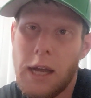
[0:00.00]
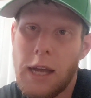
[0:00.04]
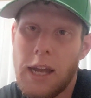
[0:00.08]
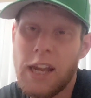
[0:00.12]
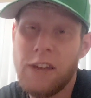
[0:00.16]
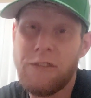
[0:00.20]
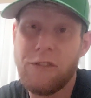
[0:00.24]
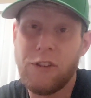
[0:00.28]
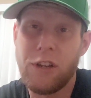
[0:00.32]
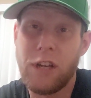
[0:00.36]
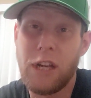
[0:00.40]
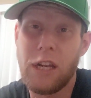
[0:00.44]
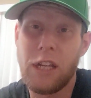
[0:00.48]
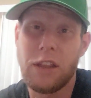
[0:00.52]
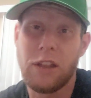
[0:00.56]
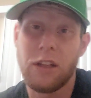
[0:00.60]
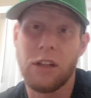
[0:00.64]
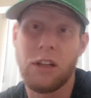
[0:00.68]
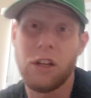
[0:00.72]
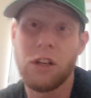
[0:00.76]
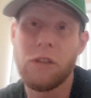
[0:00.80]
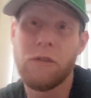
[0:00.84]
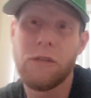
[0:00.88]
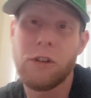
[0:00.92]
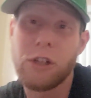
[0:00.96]
if you get the
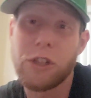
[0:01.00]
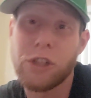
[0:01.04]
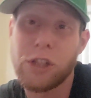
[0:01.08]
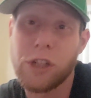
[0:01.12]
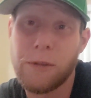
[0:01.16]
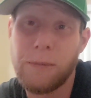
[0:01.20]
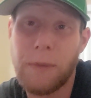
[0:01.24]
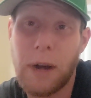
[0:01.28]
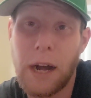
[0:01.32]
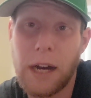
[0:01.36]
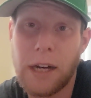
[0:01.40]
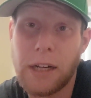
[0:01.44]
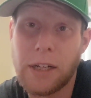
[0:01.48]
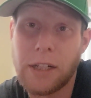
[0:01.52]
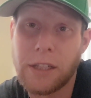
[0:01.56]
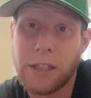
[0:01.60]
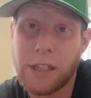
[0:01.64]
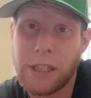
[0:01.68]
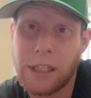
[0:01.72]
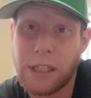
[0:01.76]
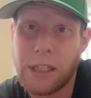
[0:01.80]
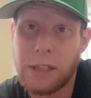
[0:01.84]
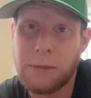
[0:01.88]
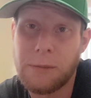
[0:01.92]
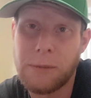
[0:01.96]
good version of Myers,
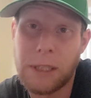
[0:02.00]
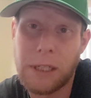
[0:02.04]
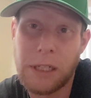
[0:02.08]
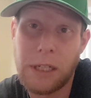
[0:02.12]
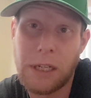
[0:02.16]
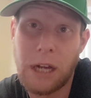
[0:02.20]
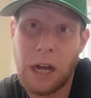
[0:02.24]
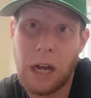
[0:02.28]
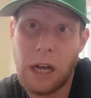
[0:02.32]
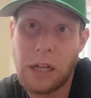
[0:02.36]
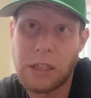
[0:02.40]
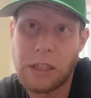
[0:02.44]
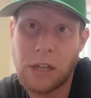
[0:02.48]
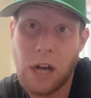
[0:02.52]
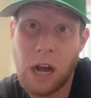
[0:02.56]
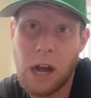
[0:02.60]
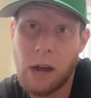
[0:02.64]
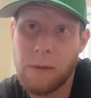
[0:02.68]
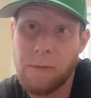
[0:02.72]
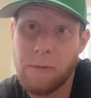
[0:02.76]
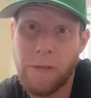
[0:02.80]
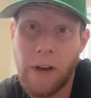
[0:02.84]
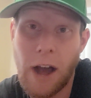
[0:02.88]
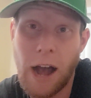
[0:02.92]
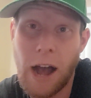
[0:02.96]
he could be a
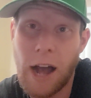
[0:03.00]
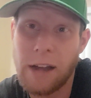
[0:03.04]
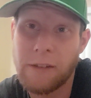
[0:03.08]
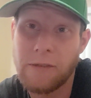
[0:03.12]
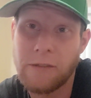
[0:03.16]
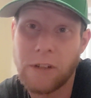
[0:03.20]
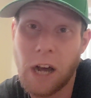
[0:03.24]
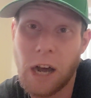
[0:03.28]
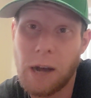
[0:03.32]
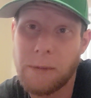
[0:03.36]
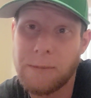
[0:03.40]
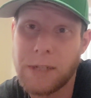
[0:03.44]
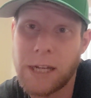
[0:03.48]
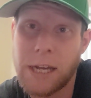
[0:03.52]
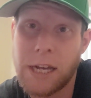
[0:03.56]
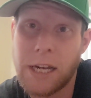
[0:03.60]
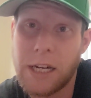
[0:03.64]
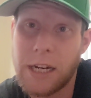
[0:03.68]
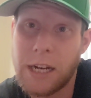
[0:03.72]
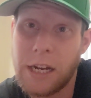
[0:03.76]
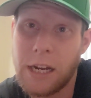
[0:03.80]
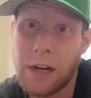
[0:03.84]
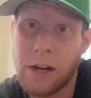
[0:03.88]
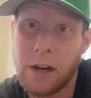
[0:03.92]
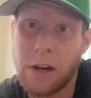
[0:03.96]
top 5, top 10
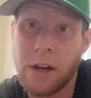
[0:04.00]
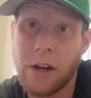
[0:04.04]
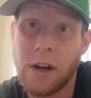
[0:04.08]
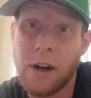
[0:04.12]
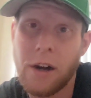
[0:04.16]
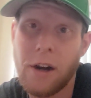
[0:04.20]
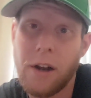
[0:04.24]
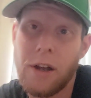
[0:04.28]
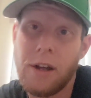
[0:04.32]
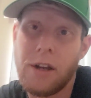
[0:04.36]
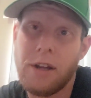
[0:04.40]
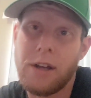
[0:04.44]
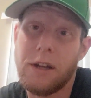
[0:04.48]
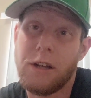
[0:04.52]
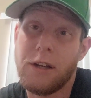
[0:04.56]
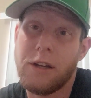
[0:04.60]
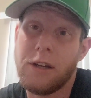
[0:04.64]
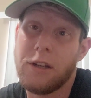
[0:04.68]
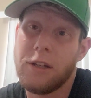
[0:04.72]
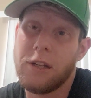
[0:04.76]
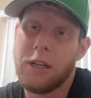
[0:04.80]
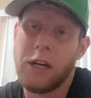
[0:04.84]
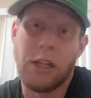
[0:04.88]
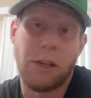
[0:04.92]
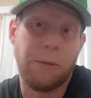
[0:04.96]
kicker.
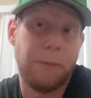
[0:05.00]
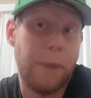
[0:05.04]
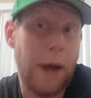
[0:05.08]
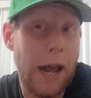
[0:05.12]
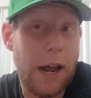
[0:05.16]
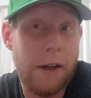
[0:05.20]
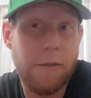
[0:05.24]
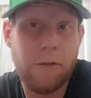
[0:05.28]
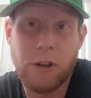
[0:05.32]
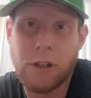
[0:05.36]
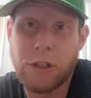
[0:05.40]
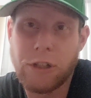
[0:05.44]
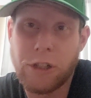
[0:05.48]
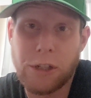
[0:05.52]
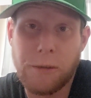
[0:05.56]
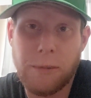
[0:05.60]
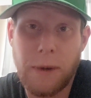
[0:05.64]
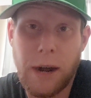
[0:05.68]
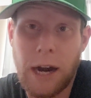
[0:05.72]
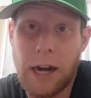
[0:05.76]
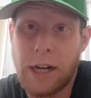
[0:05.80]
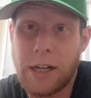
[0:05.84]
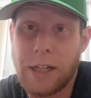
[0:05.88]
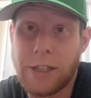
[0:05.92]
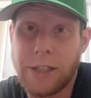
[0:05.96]
You get the bad version of
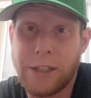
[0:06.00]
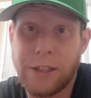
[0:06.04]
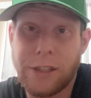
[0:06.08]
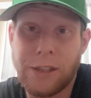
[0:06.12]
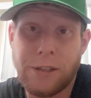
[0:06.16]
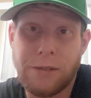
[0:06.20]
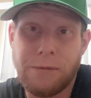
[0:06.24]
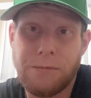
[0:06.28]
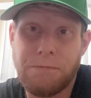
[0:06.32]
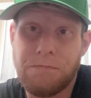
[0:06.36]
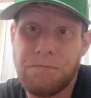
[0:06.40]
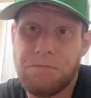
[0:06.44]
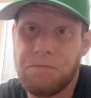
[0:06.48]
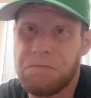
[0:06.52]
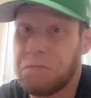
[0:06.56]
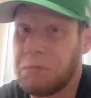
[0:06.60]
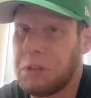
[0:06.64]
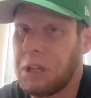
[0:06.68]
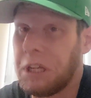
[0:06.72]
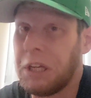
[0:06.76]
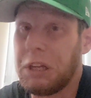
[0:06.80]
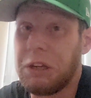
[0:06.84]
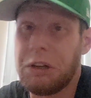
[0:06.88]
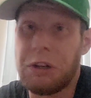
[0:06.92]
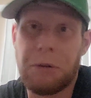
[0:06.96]
Myers,
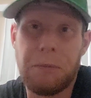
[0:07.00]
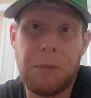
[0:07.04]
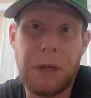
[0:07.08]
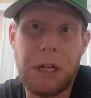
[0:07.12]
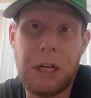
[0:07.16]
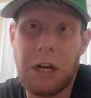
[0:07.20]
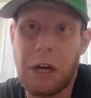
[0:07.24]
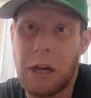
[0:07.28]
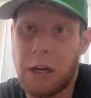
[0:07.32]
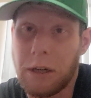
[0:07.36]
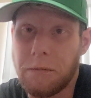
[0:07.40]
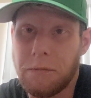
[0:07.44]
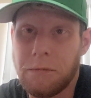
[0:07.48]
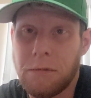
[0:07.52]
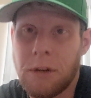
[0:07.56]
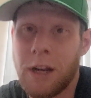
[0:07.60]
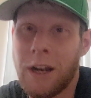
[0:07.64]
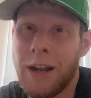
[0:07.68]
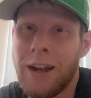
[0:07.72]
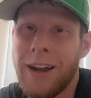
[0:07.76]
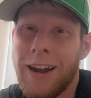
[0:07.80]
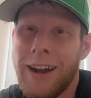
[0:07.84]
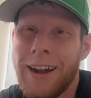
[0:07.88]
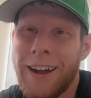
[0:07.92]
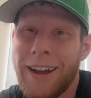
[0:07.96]
he could be cut.
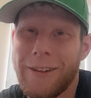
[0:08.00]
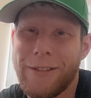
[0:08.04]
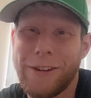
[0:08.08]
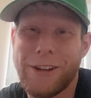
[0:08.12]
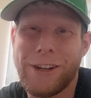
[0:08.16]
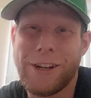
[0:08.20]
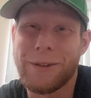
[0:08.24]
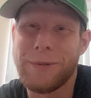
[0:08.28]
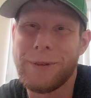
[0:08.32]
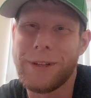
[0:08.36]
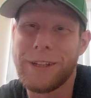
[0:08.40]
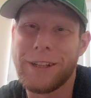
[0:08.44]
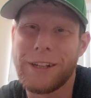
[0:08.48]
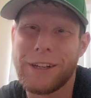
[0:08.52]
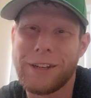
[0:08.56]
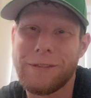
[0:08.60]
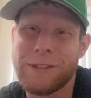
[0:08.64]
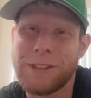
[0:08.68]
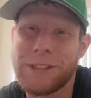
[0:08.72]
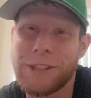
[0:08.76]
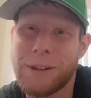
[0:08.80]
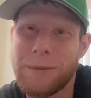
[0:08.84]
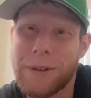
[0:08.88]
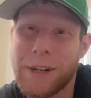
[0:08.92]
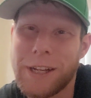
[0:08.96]
We could be looking for
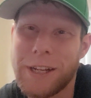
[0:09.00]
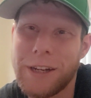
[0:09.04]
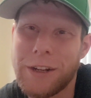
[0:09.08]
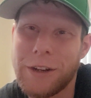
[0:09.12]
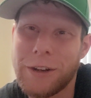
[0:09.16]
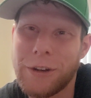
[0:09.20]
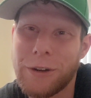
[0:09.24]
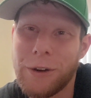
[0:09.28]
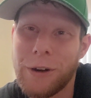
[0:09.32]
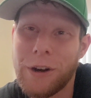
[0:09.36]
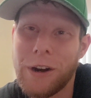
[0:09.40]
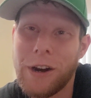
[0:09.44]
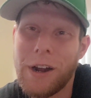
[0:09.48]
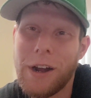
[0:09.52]
somebody new.